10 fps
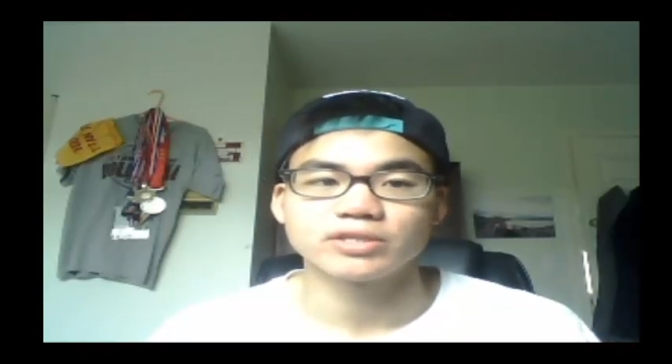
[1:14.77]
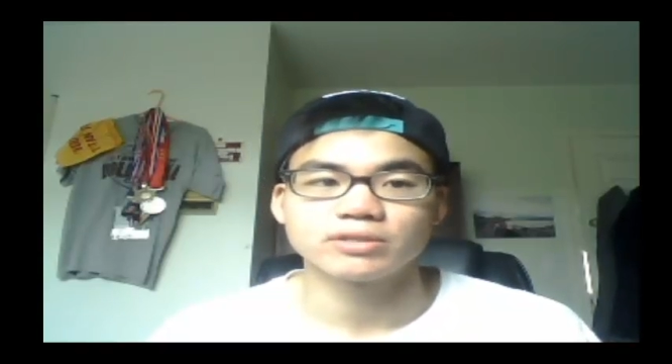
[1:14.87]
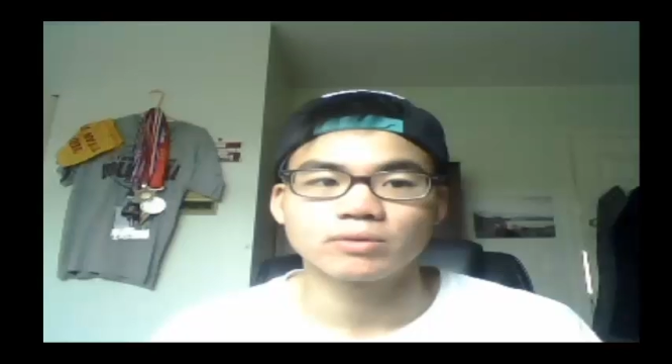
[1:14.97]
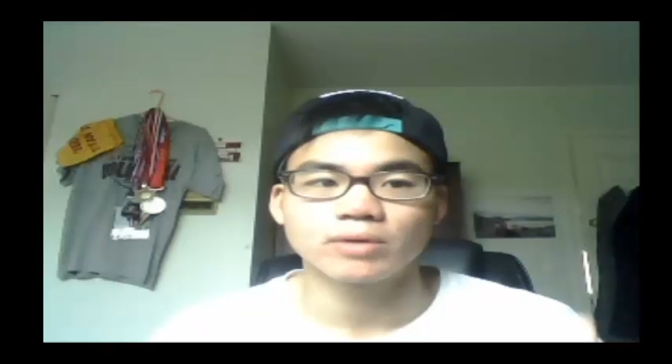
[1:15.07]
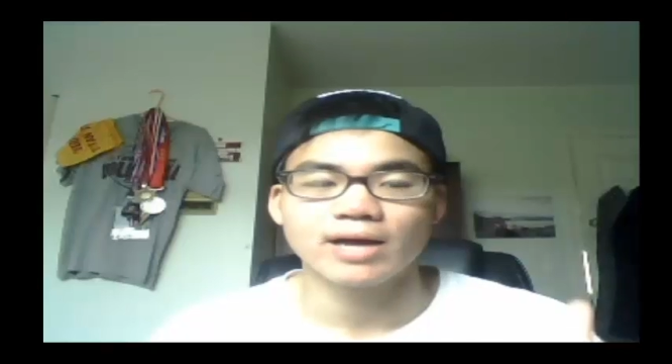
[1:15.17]
You
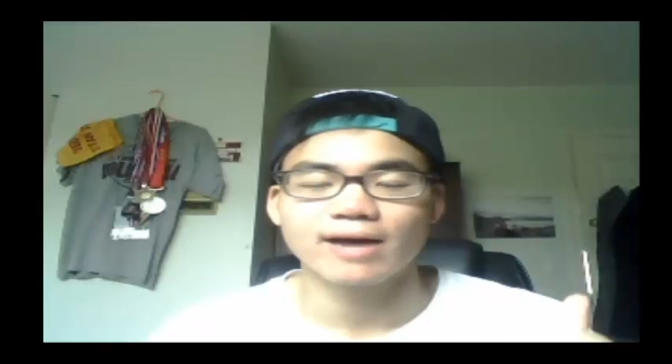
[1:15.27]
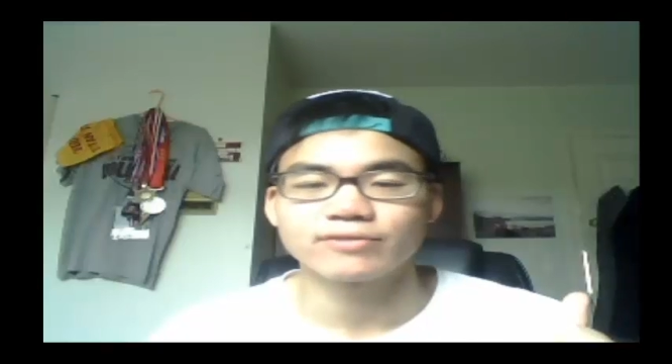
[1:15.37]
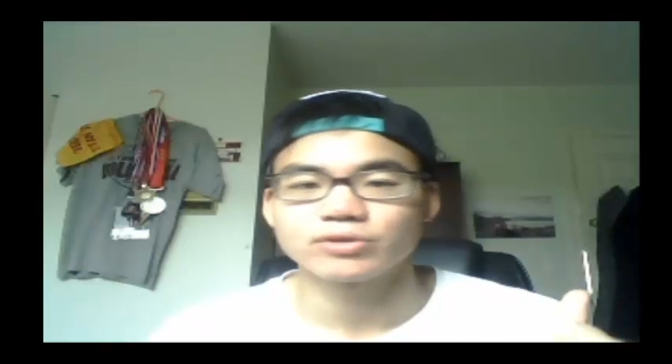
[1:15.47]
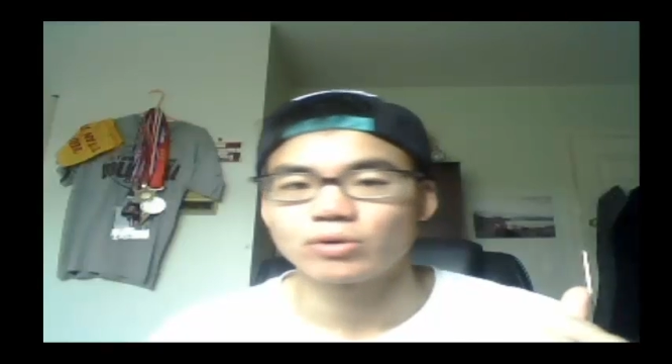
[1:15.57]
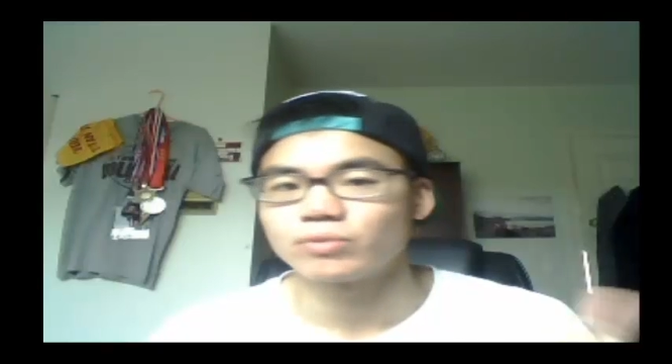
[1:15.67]
don't have
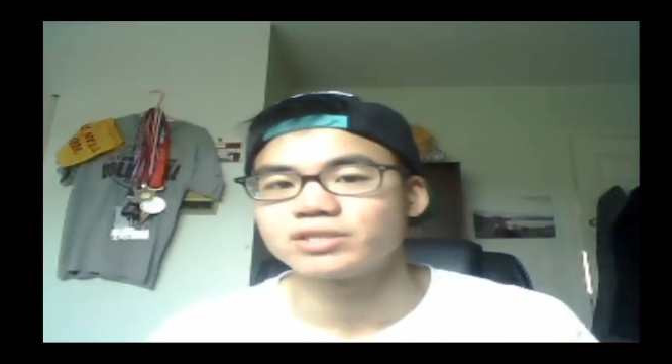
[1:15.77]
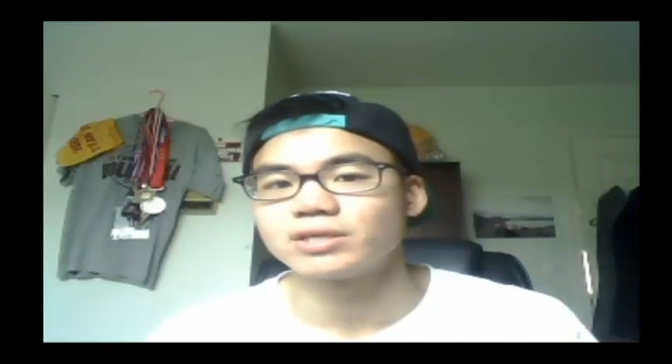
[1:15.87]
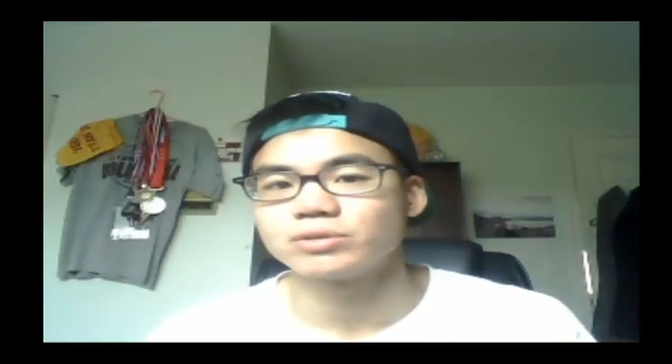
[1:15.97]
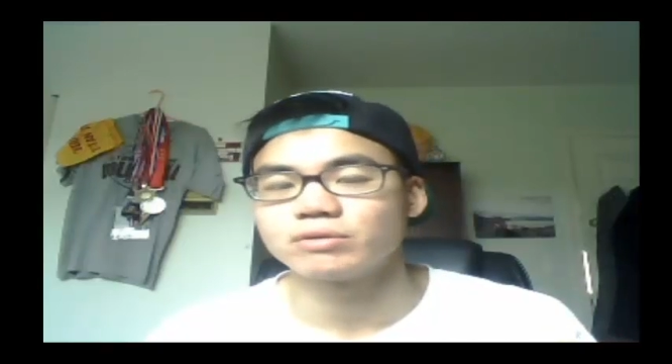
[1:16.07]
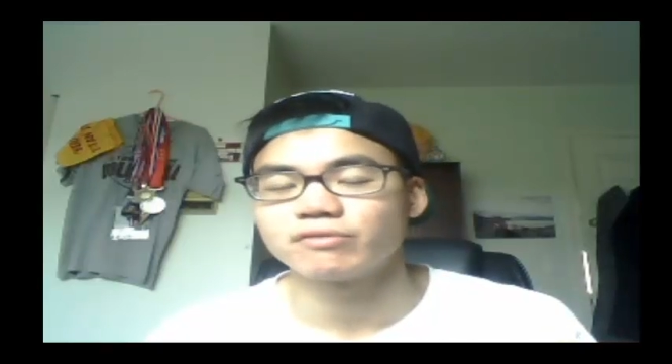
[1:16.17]
to only
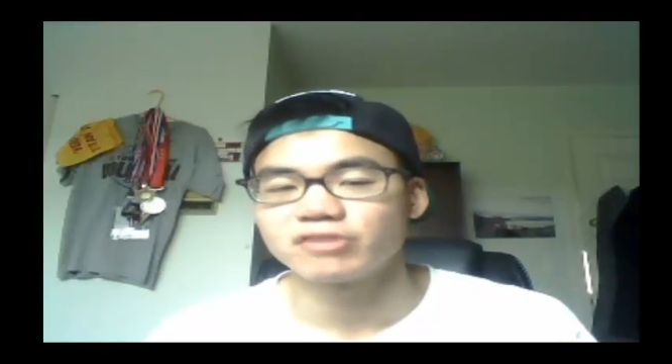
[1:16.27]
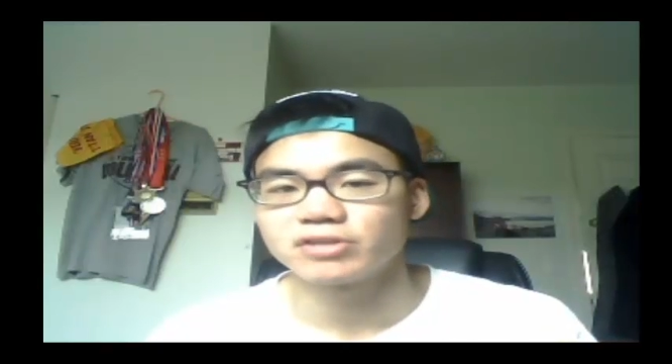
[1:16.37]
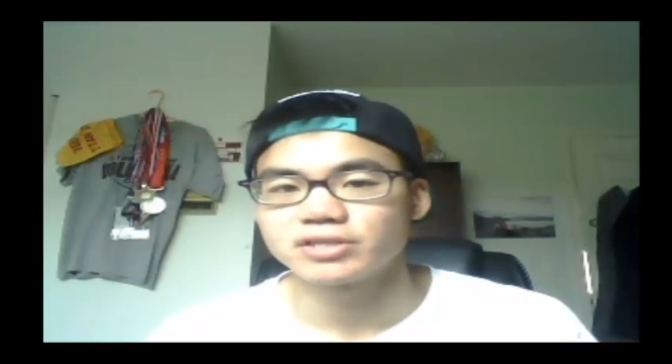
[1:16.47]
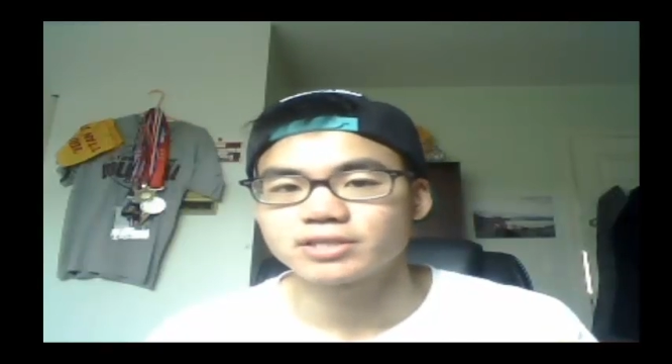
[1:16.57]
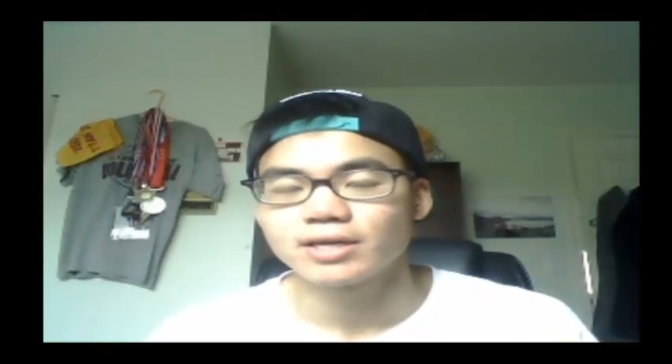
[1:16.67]
sell to
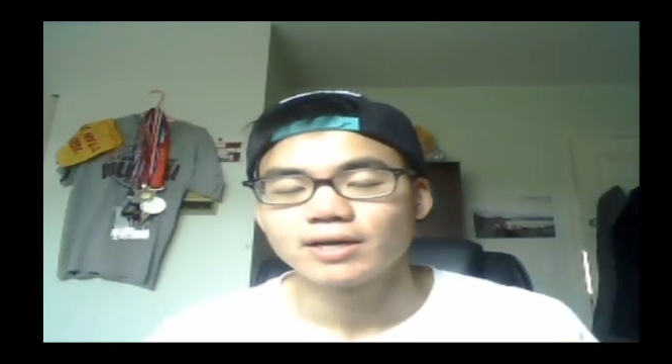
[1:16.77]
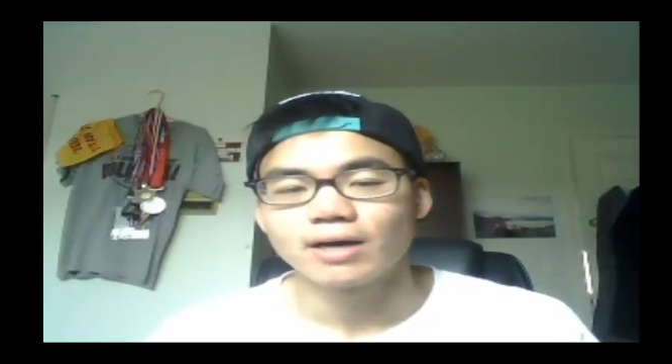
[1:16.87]
affiliates.